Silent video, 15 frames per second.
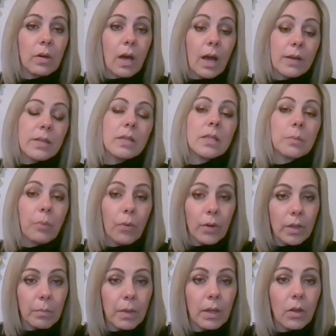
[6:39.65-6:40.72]
uh, to support
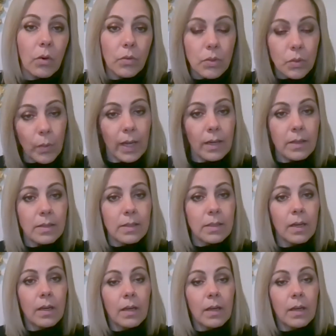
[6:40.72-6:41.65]
them in those ways.